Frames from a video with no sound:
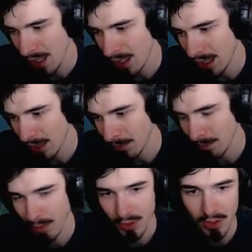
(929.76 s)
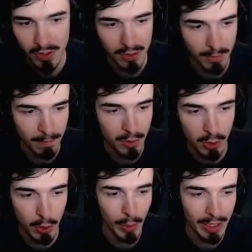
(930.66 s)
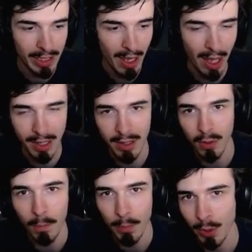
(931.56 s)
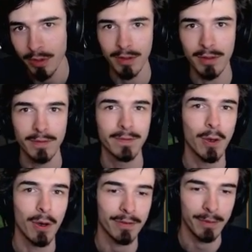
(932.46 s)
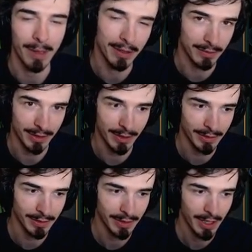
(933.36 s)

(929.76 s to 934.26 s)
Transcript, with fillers: But just doing it and then not putting your foot off the pedal, you know?